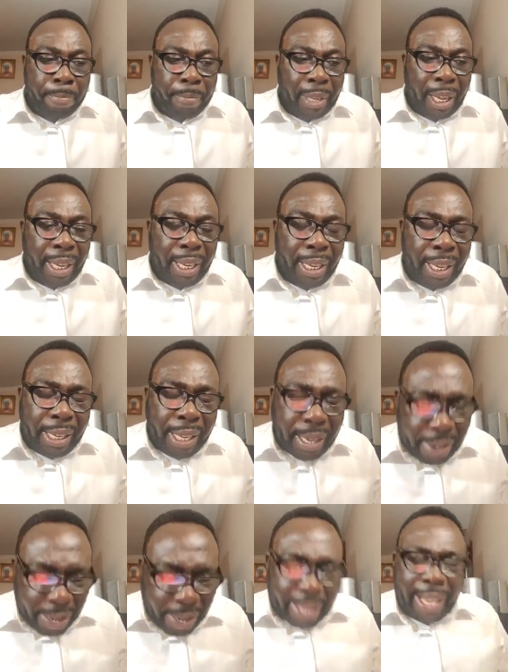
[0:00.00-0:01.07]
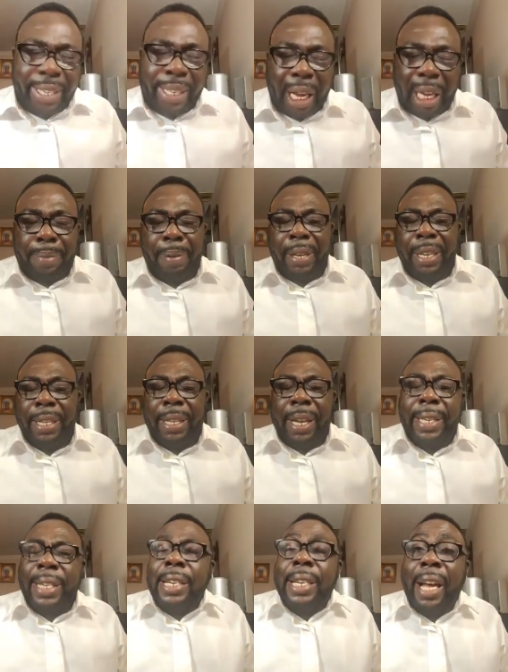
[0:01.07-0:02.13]
And the greatest aspect is
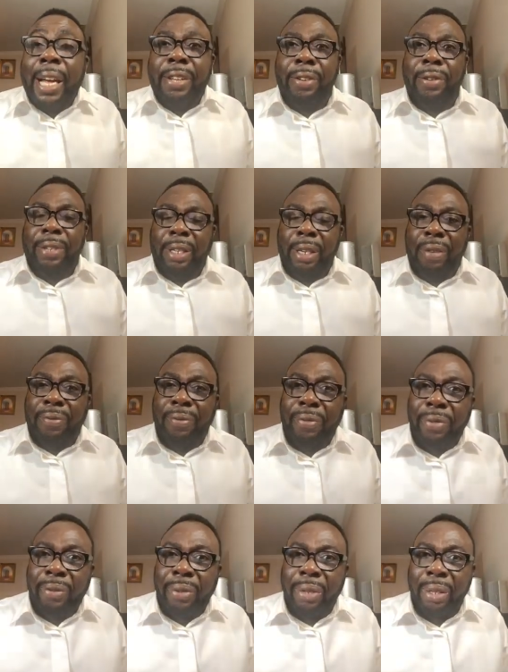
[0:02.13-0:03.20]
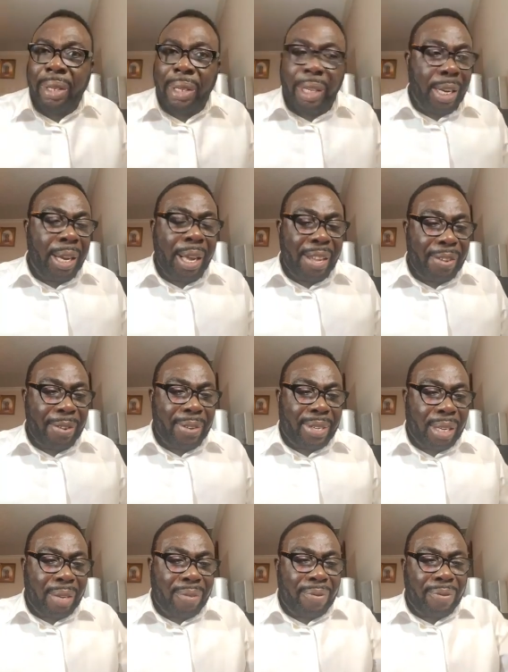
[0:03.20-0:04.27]
that denying yourself, denying
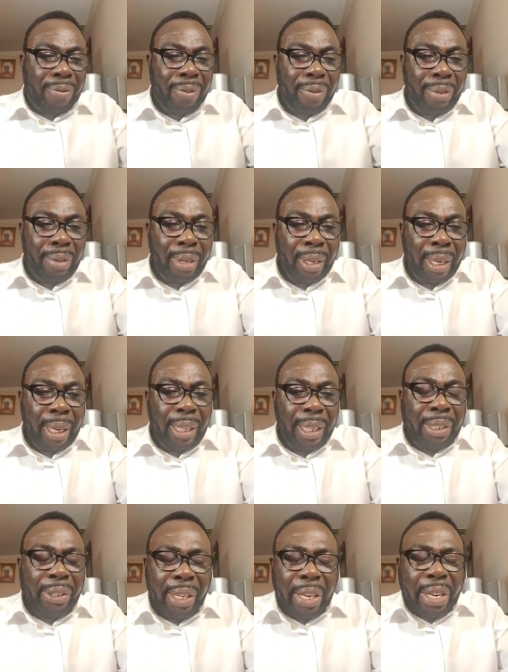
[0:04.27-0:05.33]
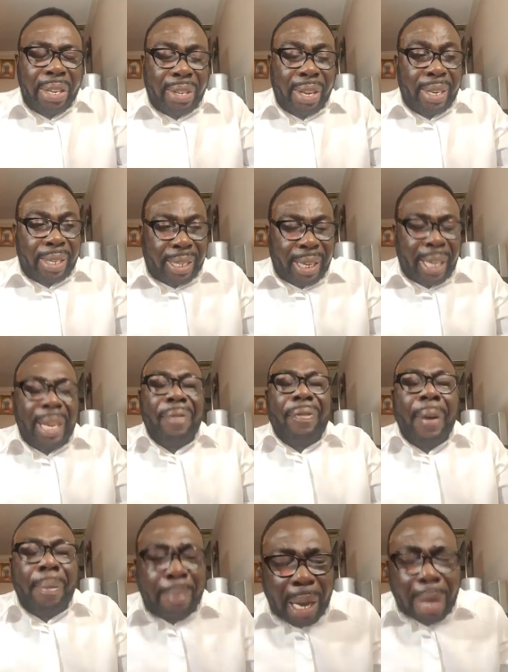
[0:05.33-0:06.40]
yourself, Jesus said, if
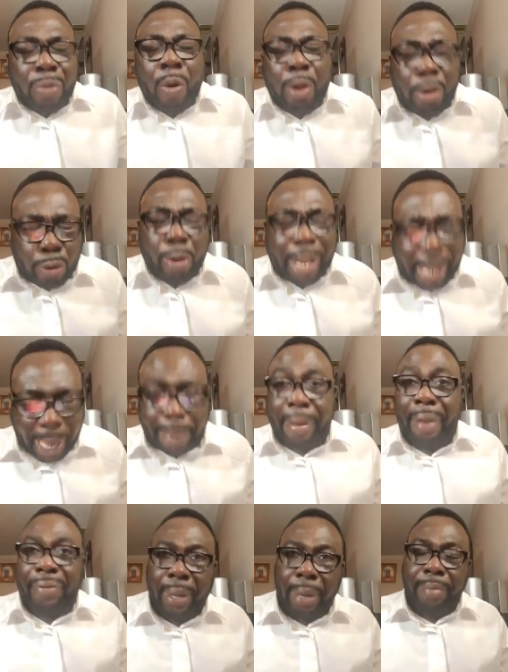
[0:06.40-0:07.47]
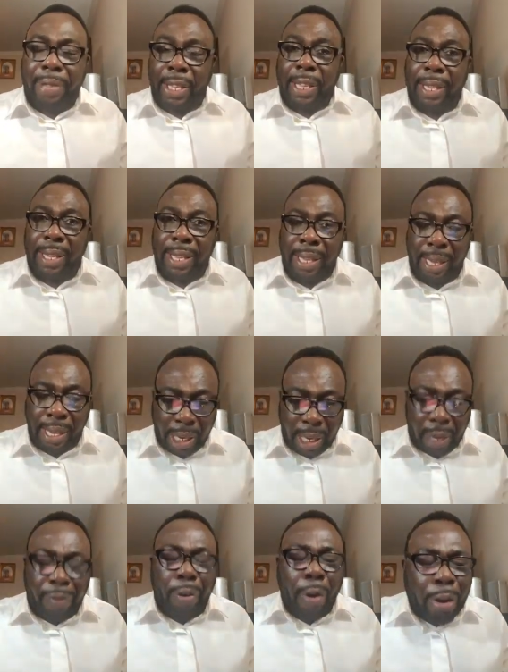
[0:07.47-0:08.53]
a man wants to come after me,
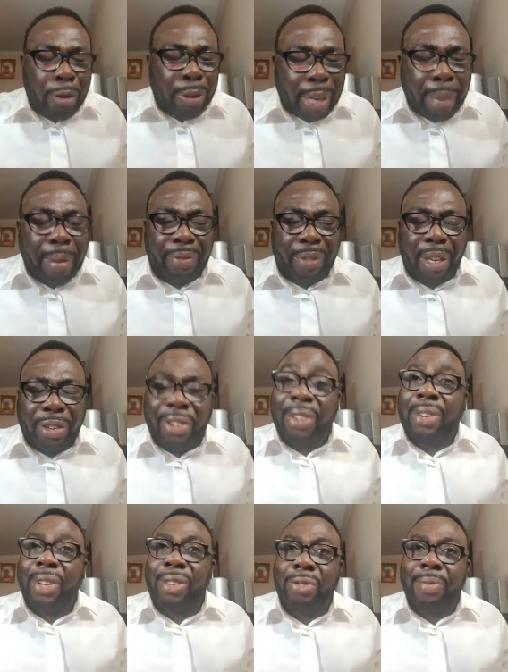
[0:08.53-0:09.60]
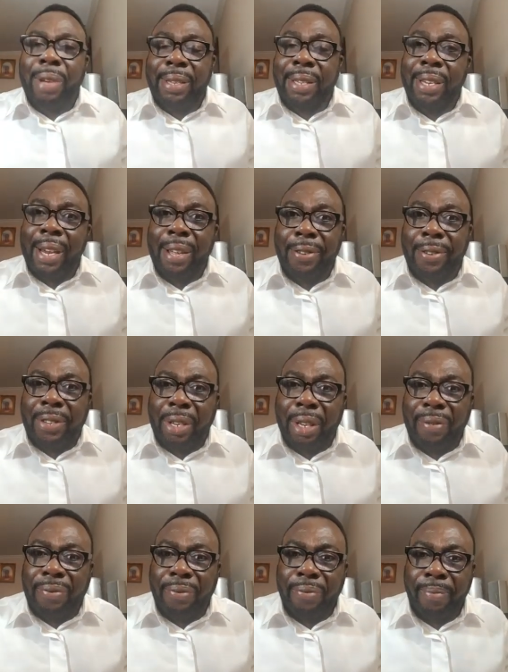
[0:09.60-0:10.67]
if you want to come after Jesus, you must deny
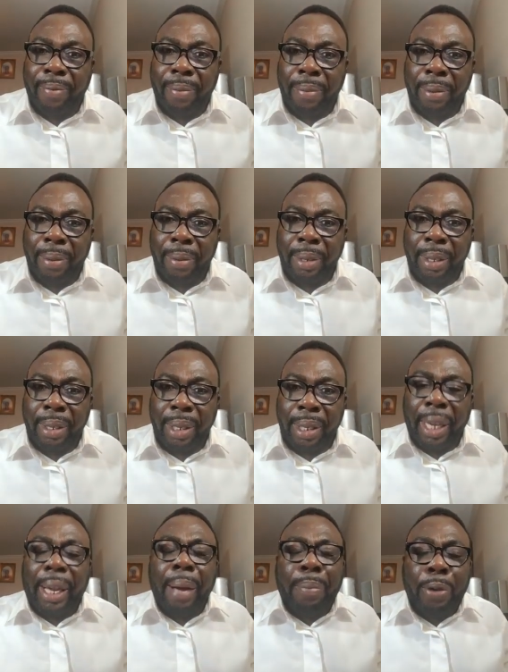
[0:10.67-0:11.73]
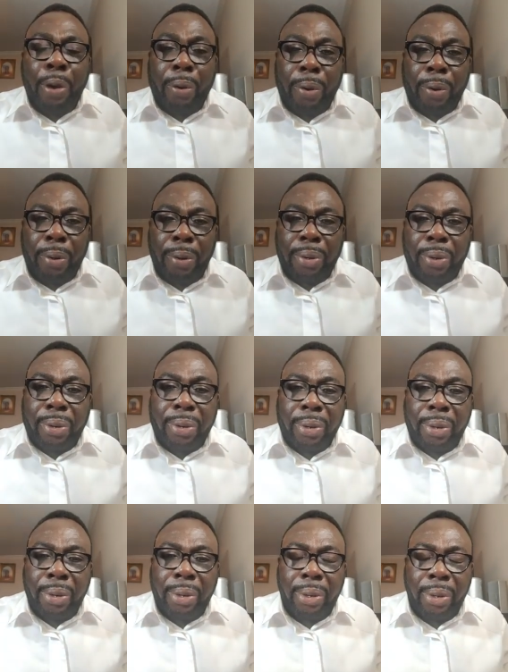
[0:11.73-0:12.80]
yourself. Take up your
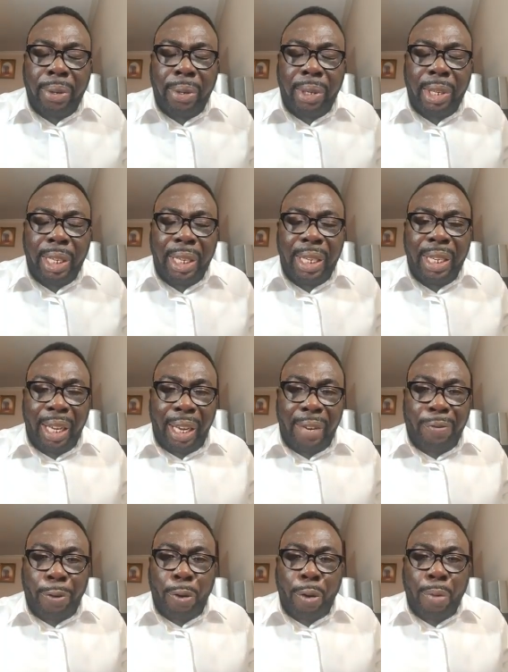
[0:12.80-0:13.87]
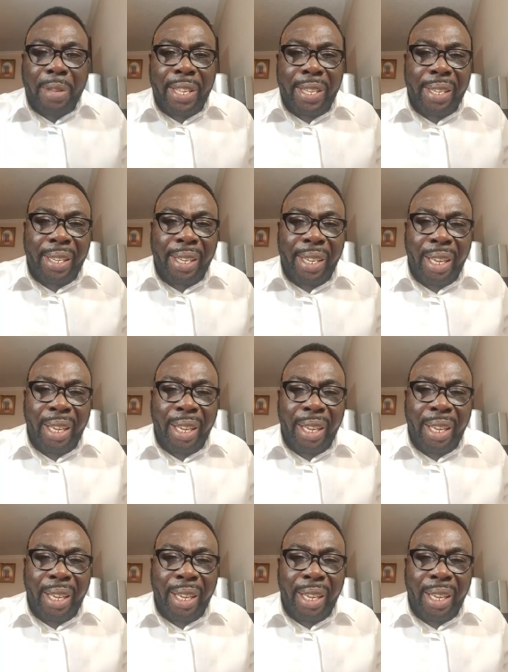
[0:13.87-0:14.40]
cross and follow me.